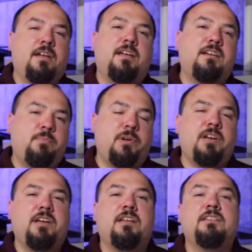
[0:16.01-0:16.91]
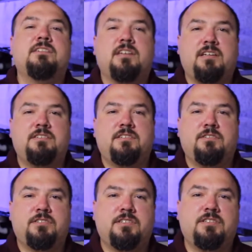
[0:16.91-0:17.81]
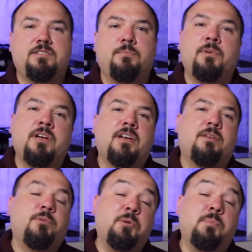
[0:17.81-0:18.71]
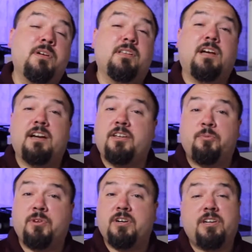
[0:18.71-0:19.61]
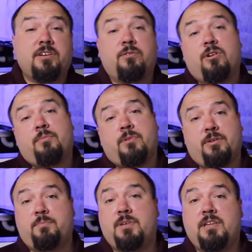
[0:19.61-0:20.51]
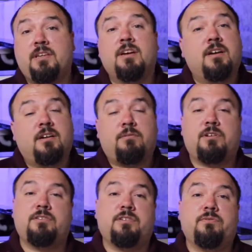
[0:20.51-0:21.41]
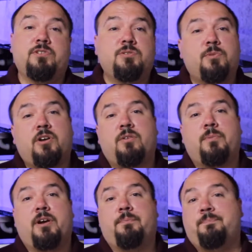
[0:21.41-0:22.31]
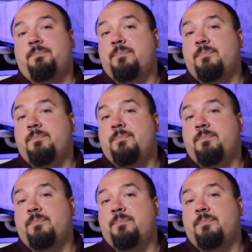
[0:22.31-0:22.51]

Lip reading: and depending on the size of your system, it might be a lot of humidity or it might be a relatively small amount.